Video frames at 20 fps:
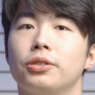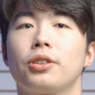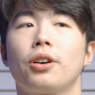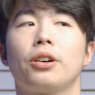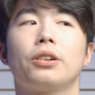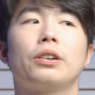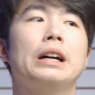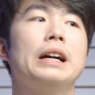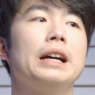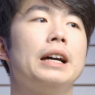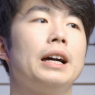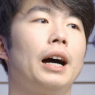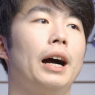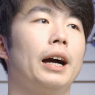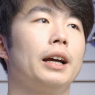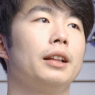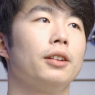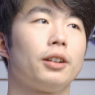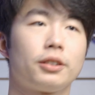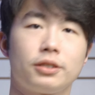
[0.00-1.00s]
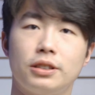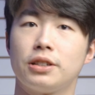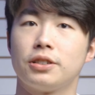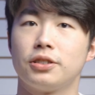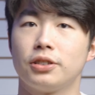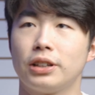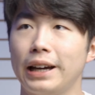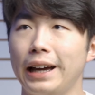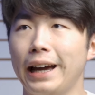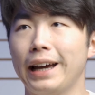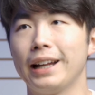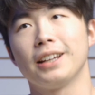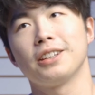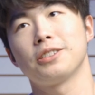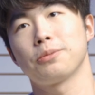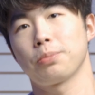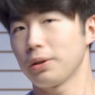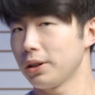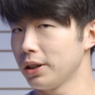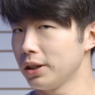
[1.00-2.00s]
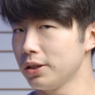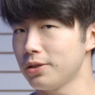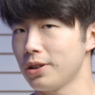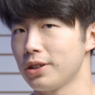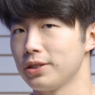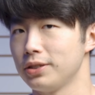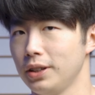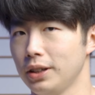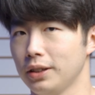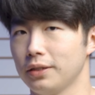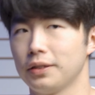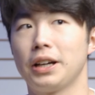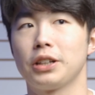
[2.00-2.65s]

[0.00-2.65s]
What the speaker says: So I looked into it and it's pretty interesting.